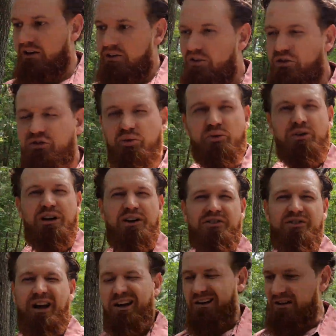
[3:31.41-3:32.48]
This dunya is
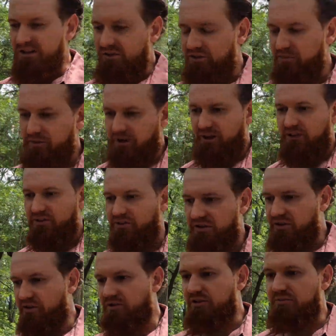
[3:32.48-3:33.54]
not an easy place
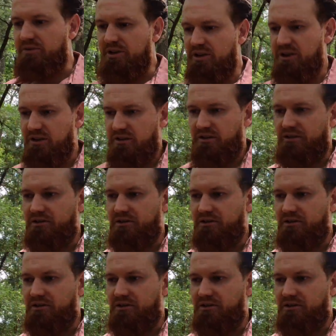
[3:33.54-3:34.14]
to be in.